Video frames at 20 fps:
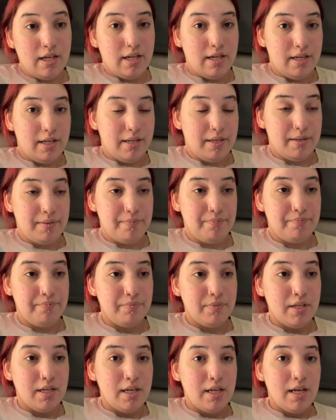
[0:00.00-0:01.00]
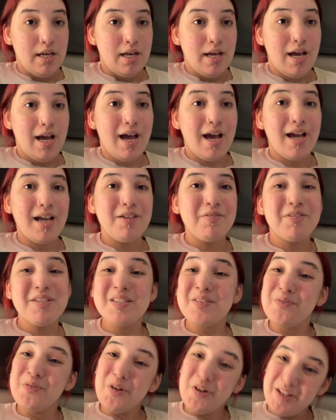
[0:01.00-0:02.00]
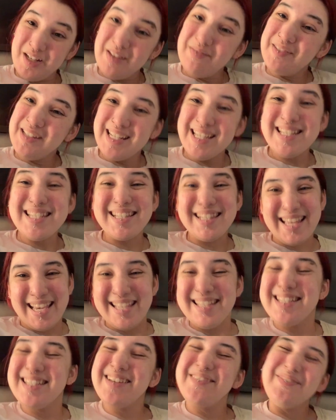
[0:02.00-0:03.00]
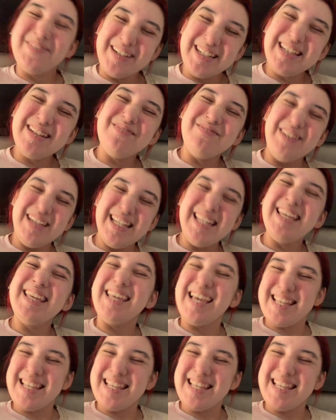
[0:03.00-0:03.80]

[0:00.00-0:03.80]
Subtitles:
I was 40 minutes late to the freaking meeting.